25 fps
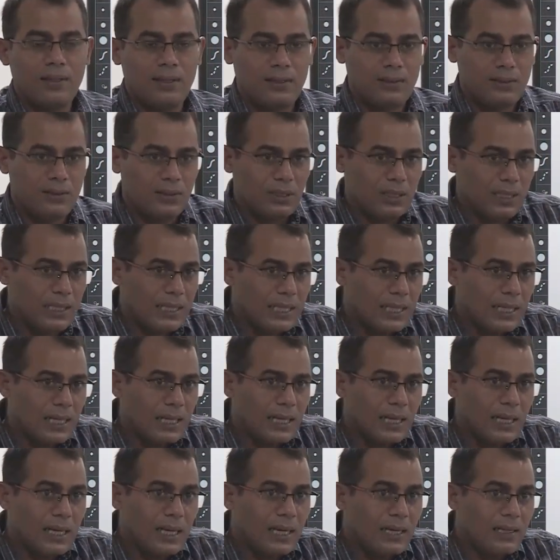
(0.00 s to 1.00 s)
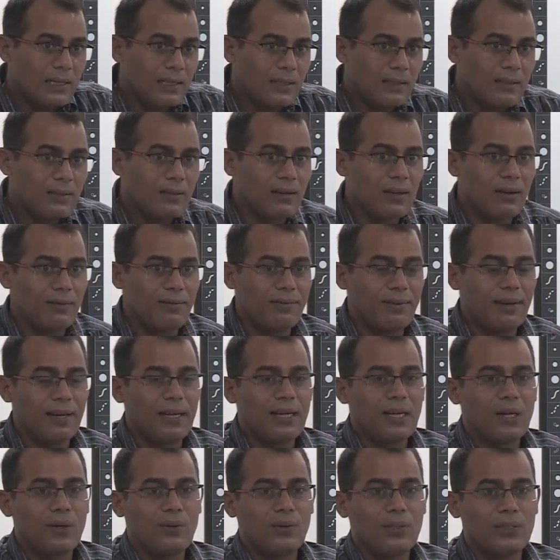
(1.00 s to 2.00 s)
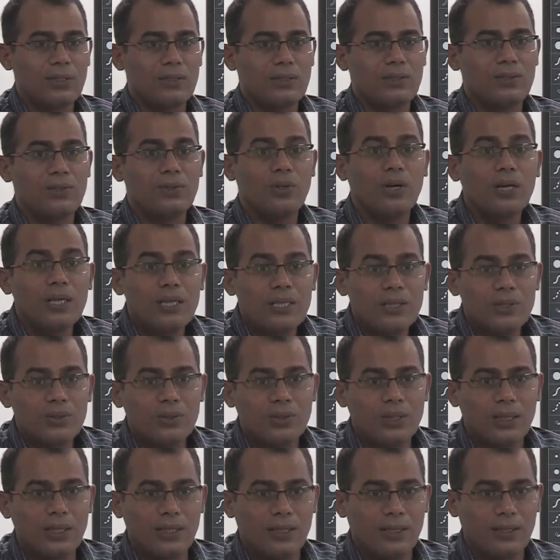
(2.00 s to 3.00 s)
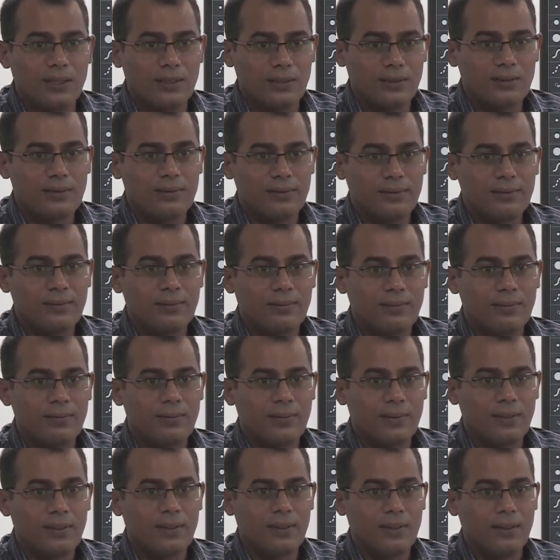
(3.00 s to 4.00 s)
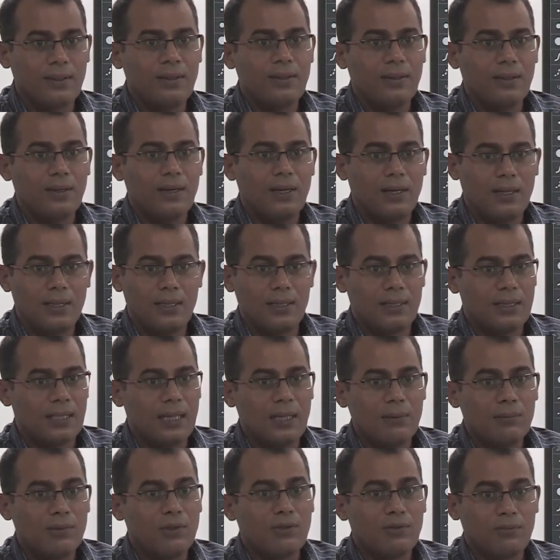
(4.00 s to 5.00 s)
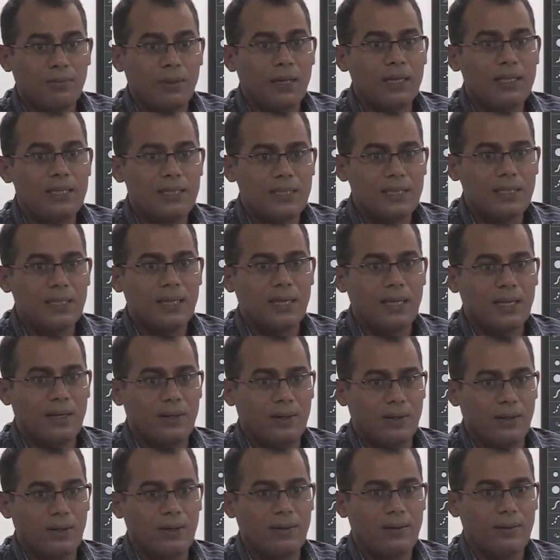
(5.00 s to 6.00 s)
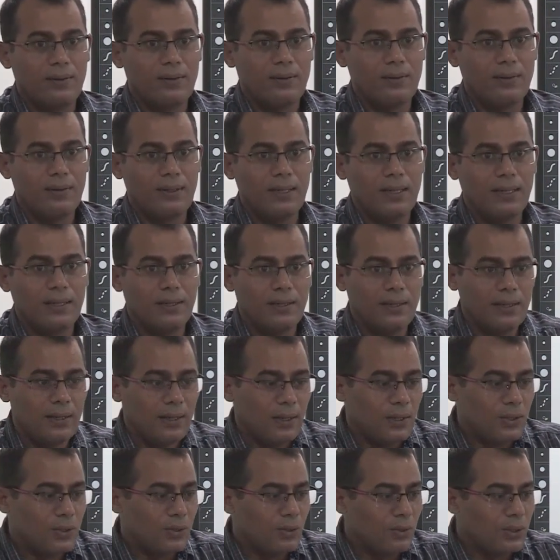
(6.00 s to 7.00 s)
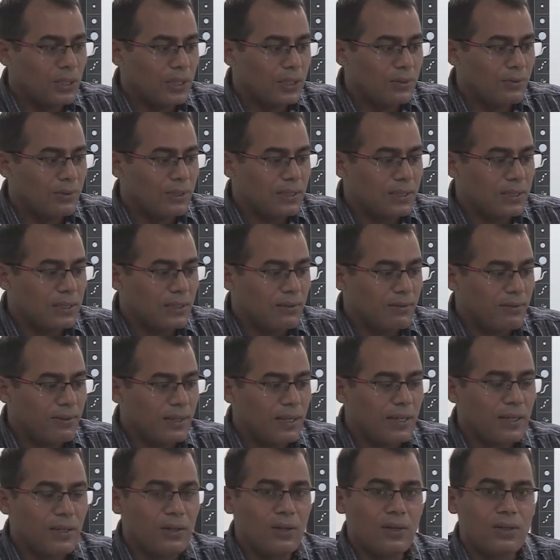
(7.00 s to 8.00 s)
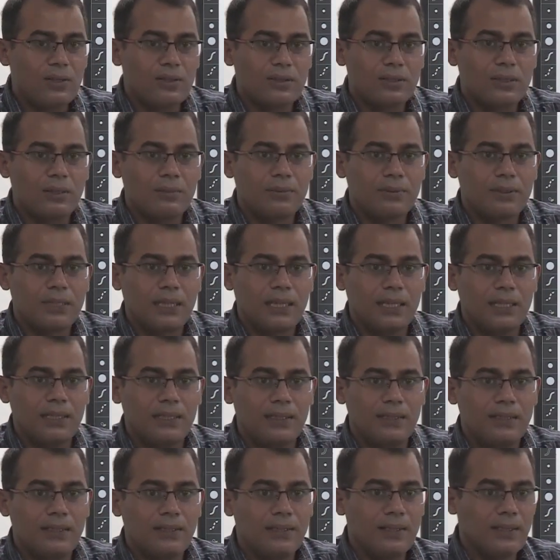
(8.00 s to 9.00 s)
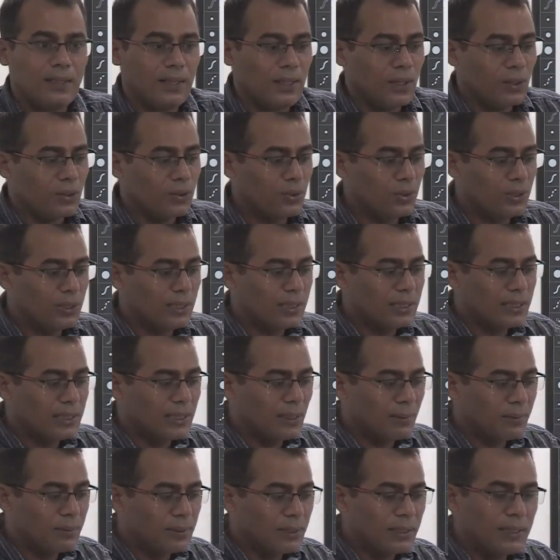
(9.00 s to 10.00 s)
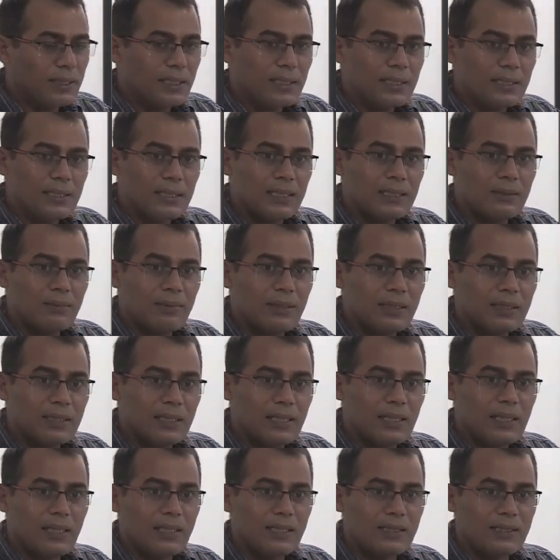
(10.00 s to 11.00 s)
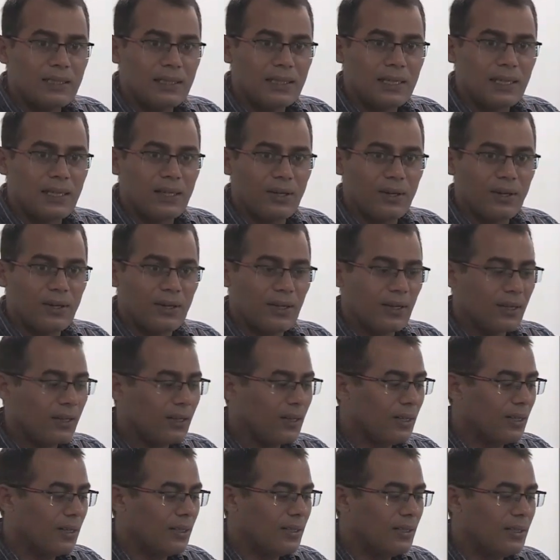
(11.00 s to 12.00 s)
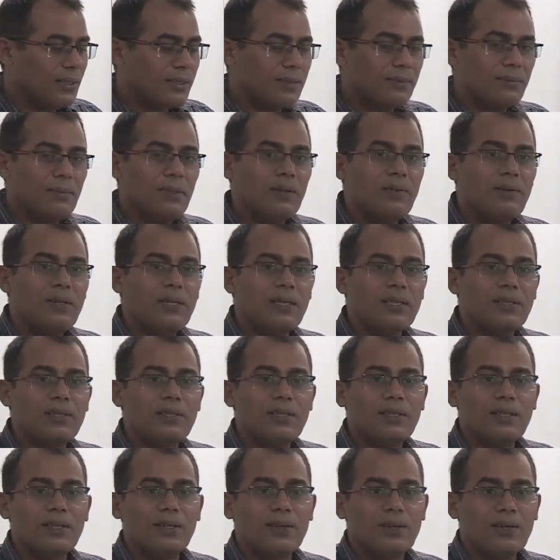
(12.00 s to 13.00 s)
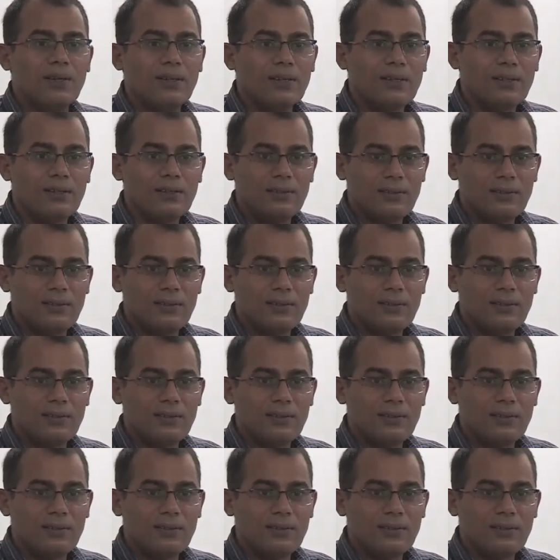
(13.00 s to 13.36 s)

So India and Africa was joined together at the time of Pangaea and all, right? So that western flank got subsided. So this subsidence is basically second order, this will be the third order.